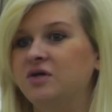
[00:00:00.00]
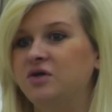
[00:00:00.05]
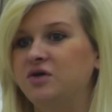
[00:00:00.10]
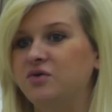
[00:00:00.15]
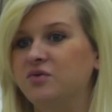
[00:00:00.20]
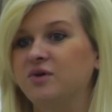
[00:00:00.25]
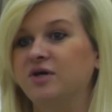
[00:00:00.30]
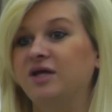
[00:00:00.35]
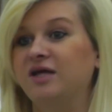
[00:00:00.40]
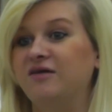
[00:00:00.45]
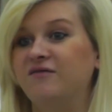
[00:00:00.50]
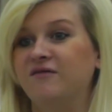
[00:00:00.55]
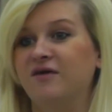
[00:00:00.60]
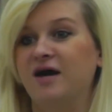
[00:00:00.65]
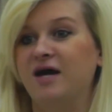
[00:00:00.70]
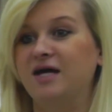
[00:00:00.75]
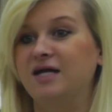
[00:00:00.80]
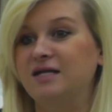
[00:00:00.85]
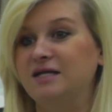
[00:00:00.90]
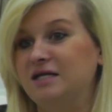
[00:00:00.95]
you really
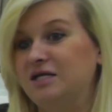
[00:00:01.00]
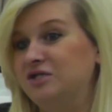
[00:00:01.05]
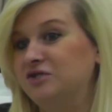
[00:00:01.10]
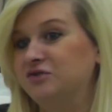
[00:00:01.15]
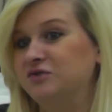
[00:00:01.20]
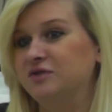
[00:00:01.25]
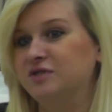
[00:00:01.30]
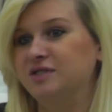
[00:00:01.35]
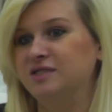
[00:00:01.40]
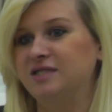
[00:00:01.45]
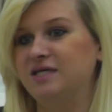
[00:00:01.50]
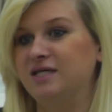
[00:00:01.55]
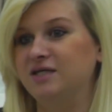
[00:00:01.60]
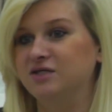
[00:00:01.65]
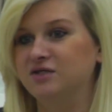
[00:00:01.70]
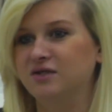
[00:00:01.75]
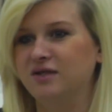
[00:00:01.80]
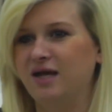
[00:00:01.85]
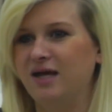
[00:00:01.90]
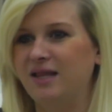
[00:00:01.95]
find
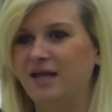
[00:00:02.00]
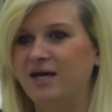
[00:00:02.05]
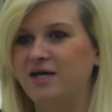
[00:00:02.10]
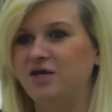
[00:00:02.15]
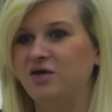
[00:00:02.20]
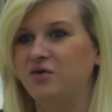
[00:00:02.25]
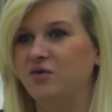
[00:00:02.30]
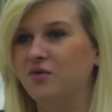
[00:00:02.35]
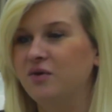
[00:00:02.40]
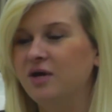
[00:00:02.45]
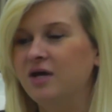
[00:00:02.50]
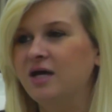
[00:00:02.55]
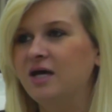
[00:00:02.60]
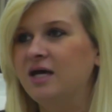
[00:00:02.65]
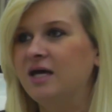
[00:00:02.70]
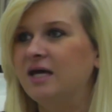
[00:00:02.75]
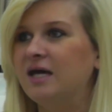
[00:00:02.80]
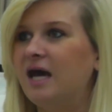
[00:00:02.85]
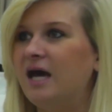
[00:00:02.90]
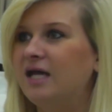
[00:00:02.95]
interesting. So they let you
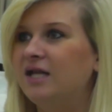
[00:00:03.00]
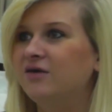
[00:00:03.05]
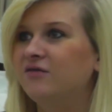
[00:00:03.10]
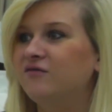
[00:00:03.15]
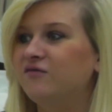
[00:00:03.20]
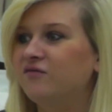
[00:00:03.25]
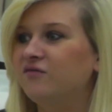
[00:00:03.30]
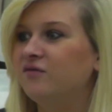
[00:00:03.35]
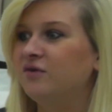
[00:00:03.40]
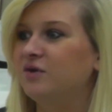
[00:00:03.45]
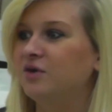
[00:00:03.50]
kind of,